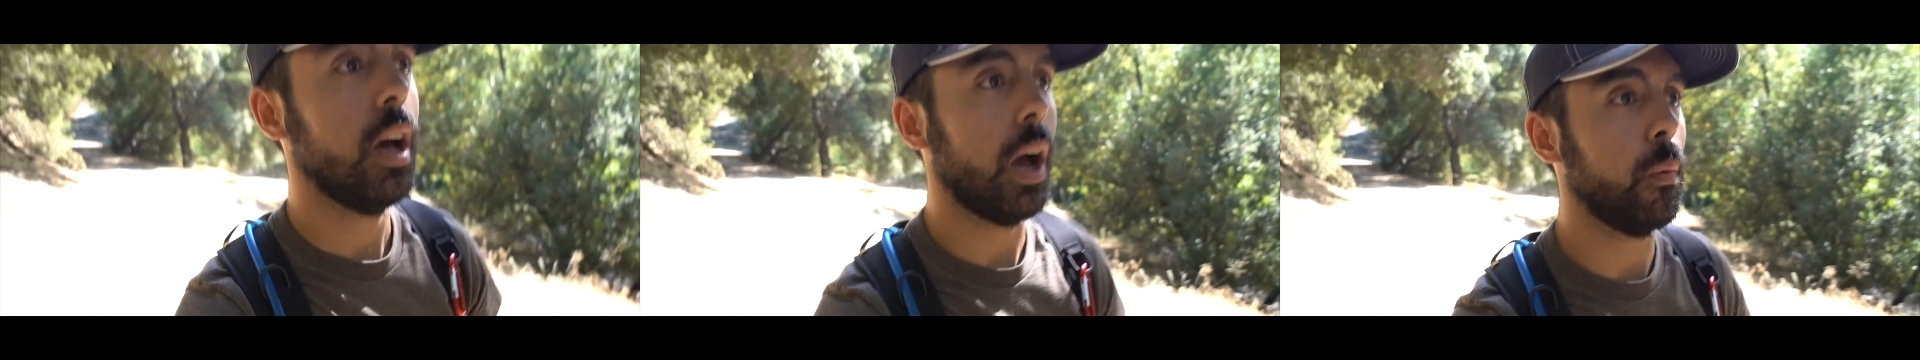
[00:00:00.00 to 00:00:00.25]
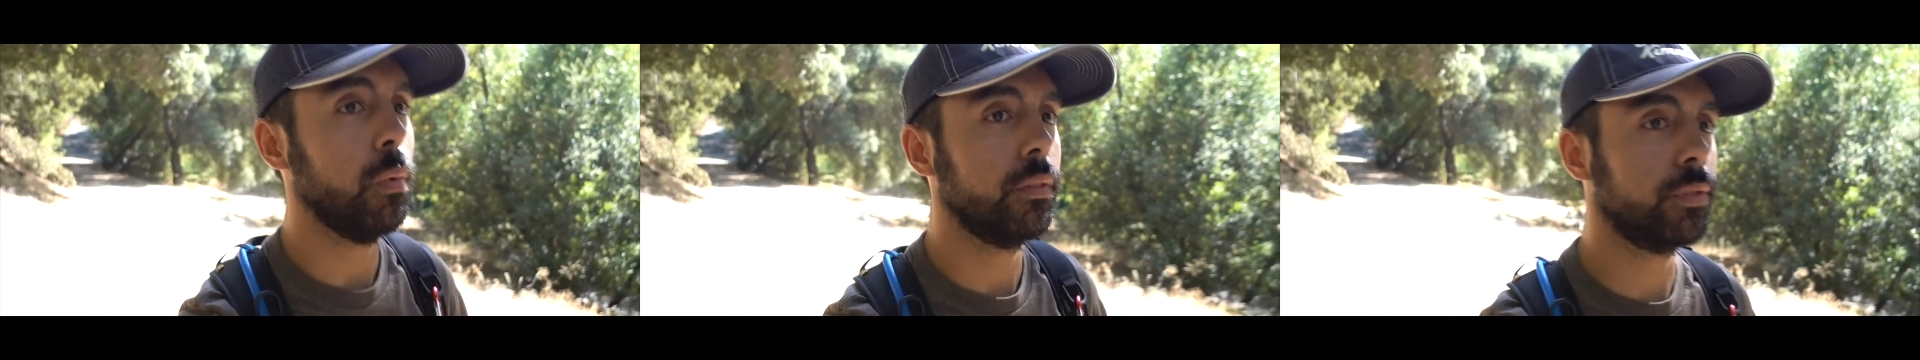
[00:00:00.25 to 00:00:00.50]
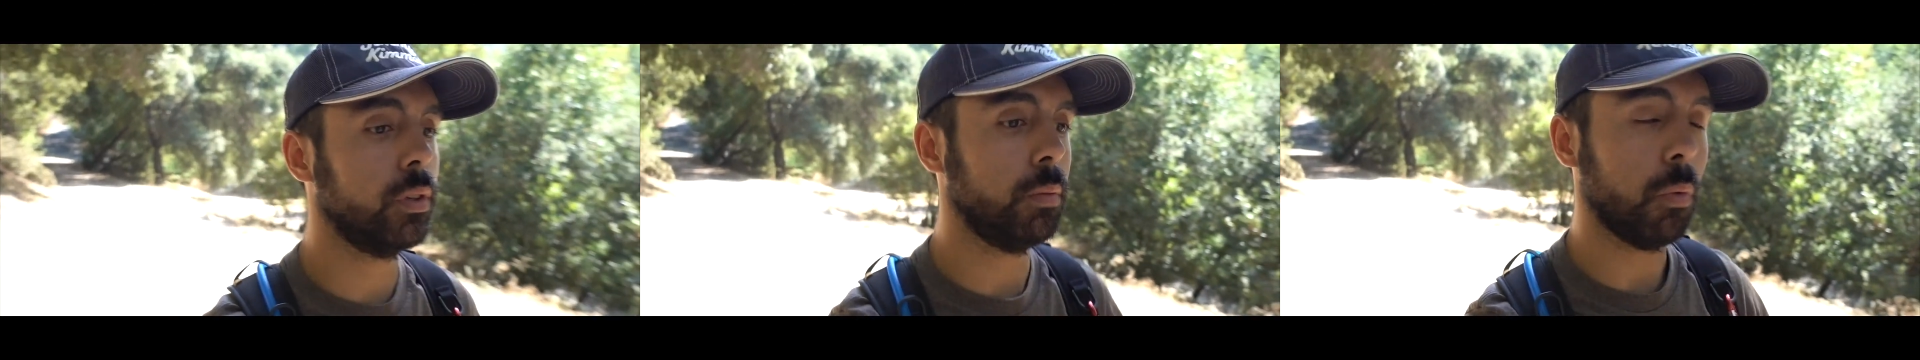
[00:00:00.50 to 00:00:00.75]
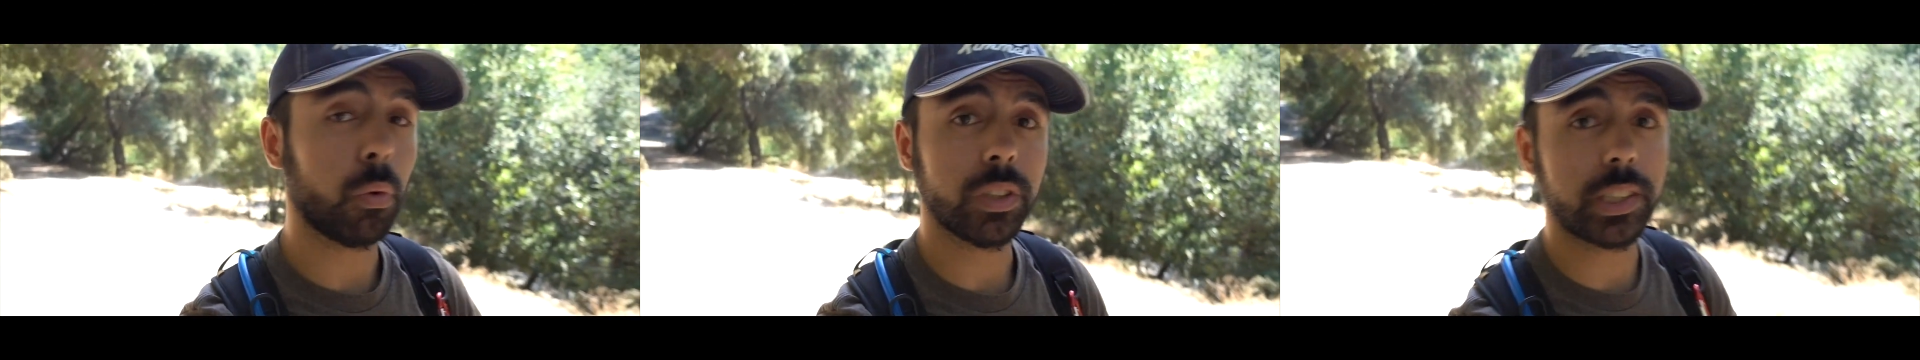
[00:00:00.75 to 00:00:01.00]
I went
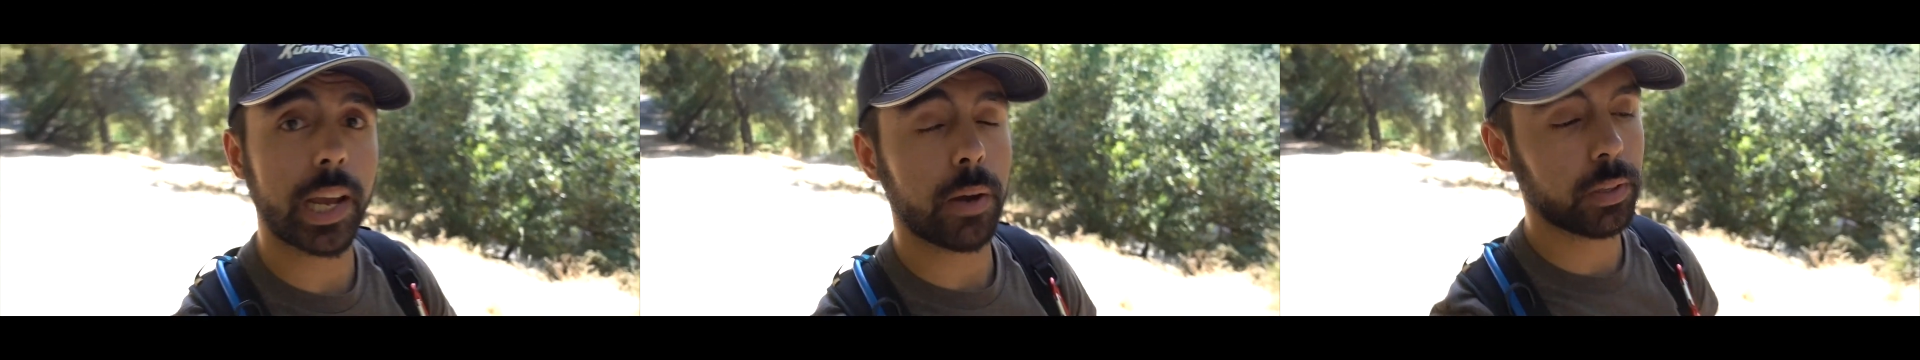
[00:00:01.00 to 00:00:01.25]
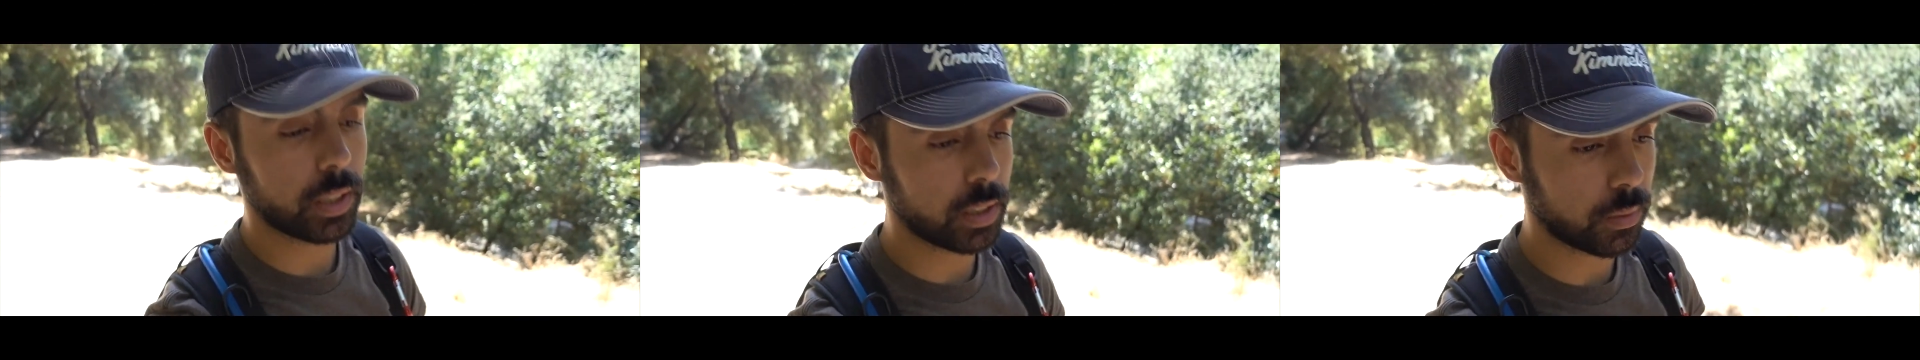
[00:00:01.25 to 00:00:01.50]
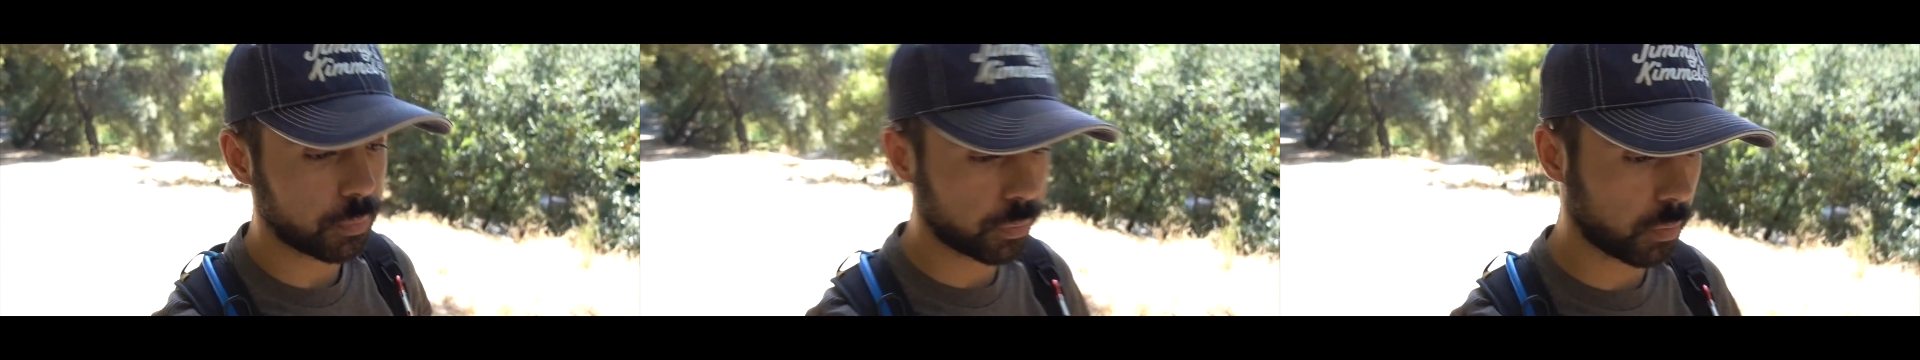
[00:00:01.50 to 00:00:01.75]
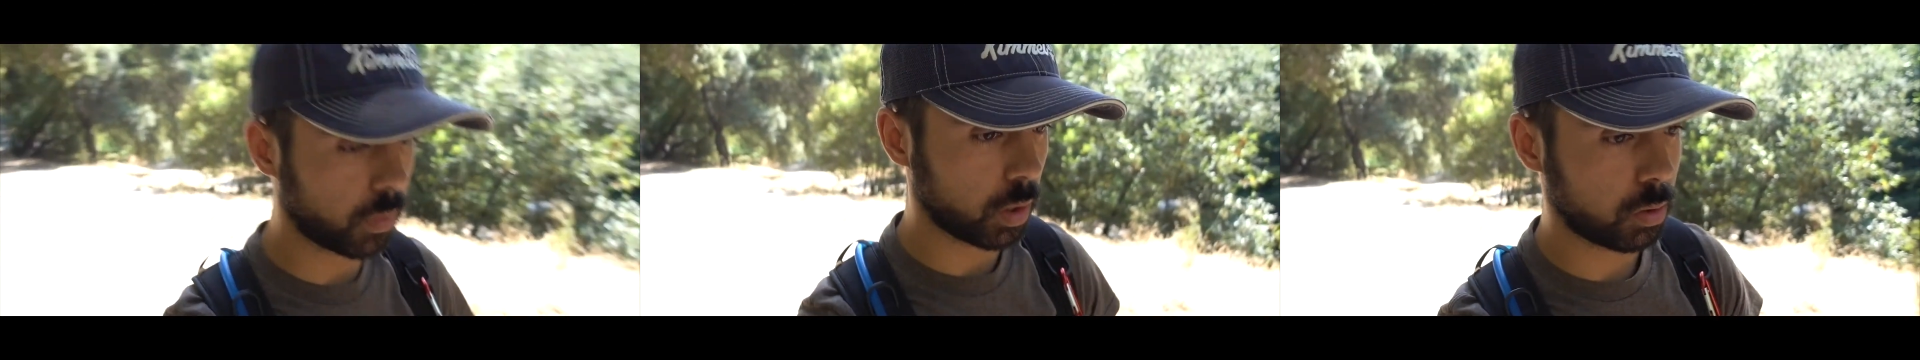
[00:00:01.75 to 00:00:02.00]
from Orange County
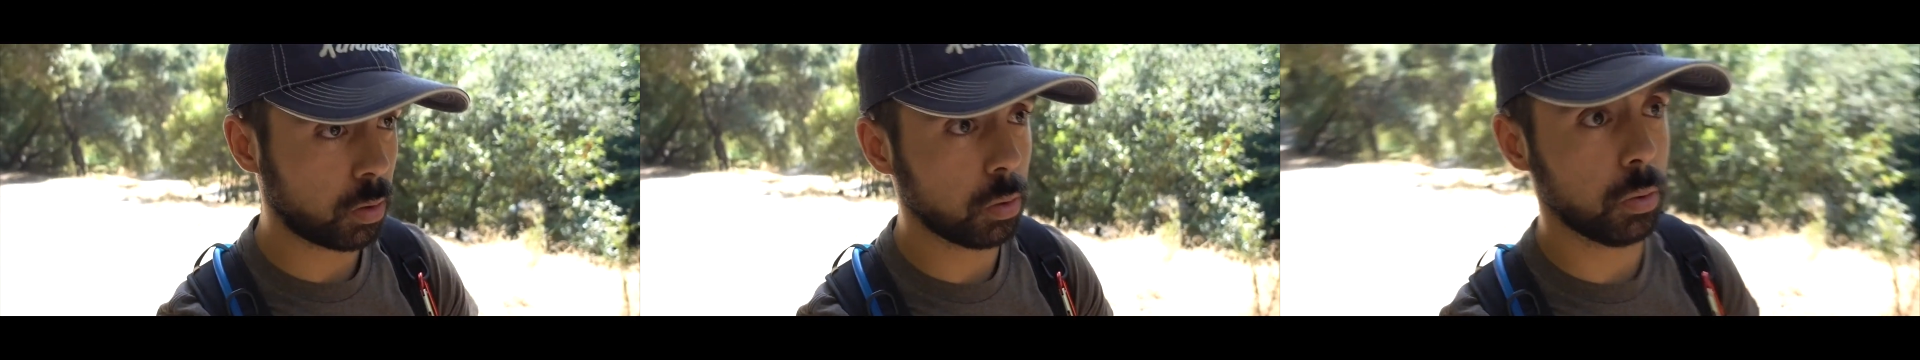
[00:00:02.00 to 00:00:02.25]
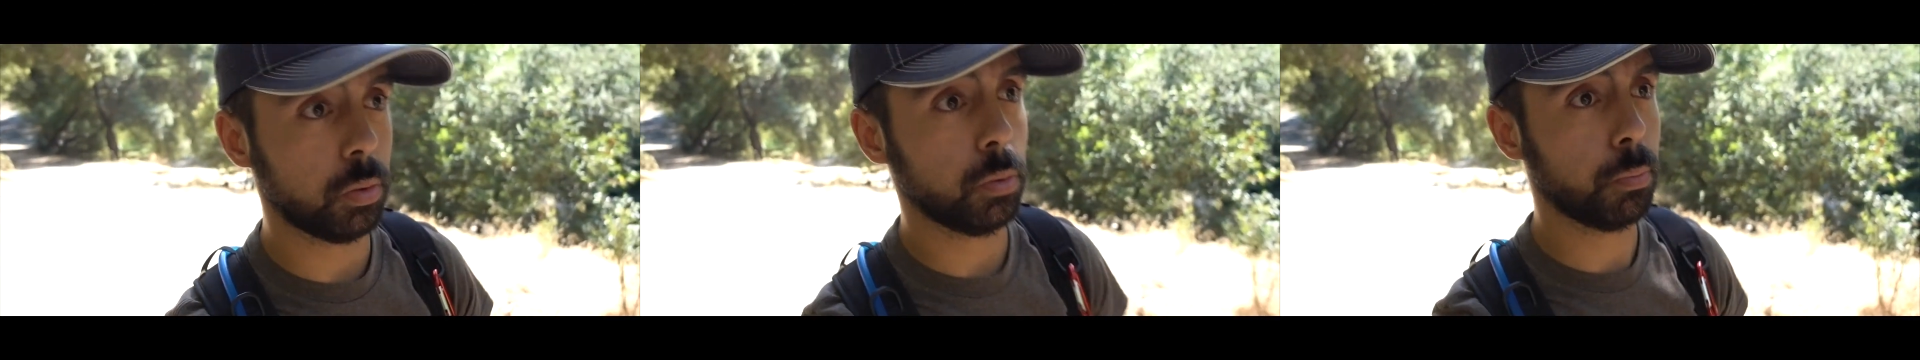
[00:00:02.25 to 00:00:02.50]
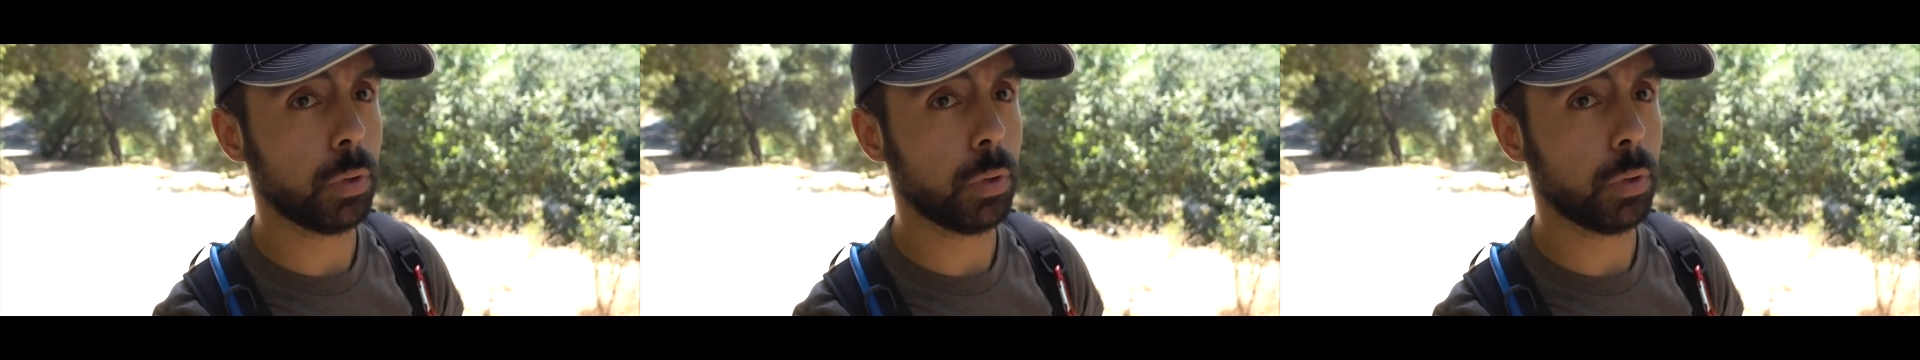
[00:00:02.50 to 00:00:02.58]
to